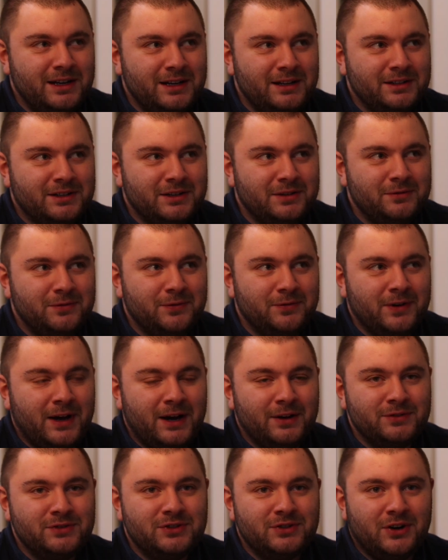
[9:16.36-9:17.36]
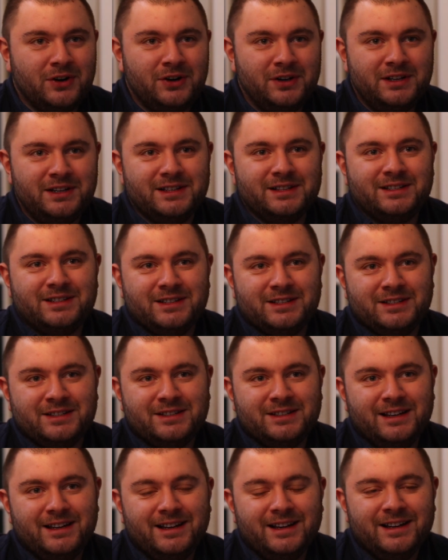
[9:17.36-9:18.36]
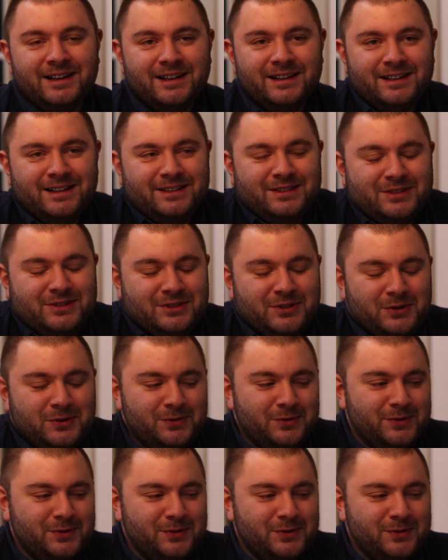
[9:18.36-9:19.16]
and confounds audiences. Like, it's so